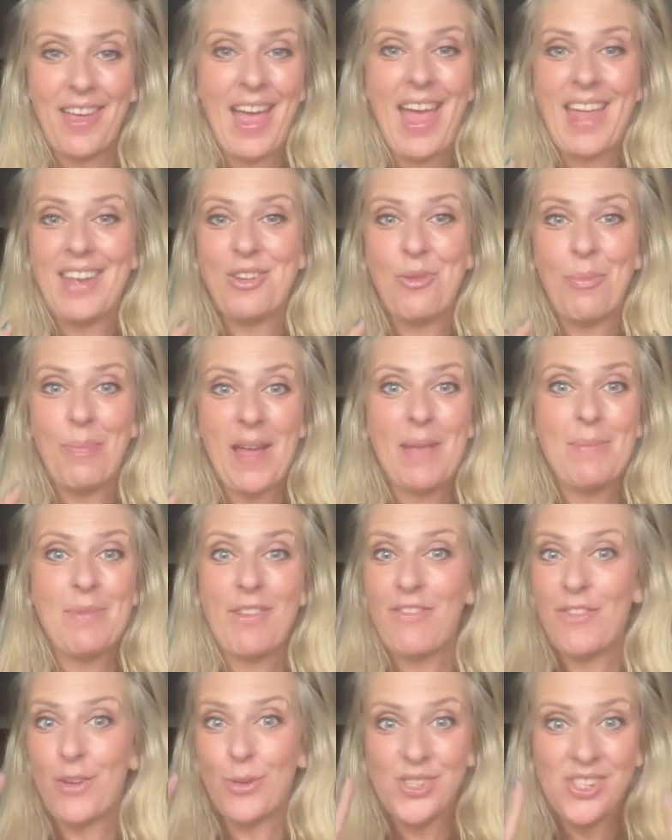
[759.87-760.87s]
and your
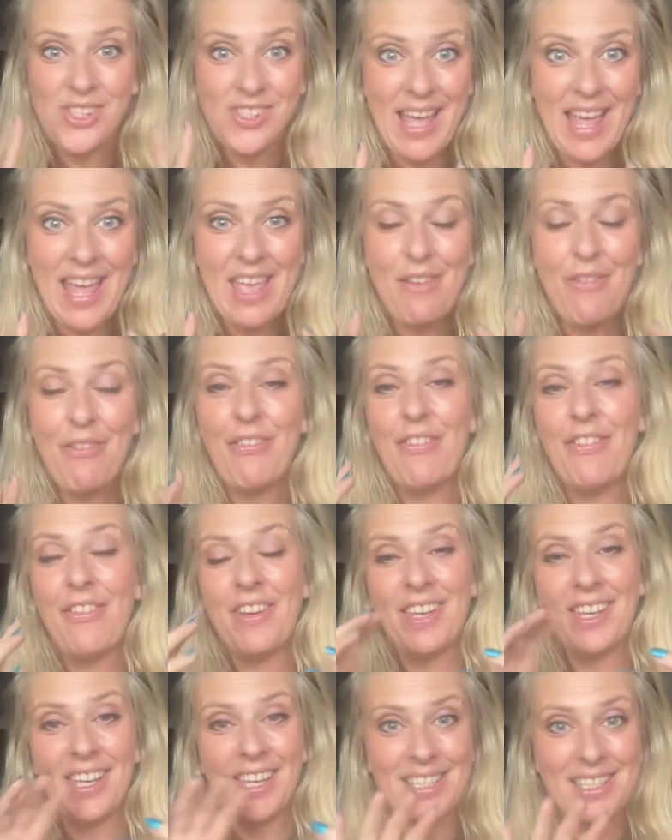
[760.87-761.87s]
baby feels safe,
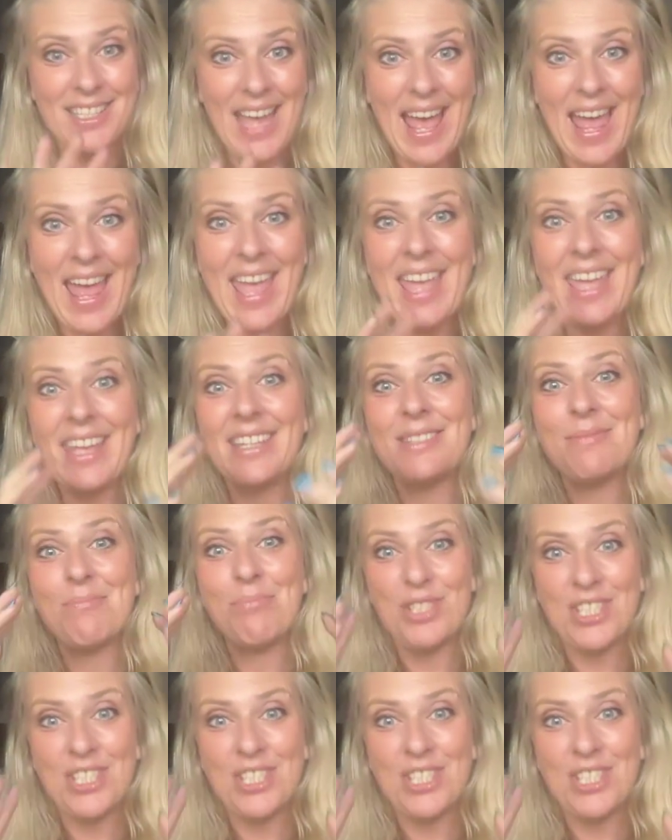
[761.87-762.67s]
contained,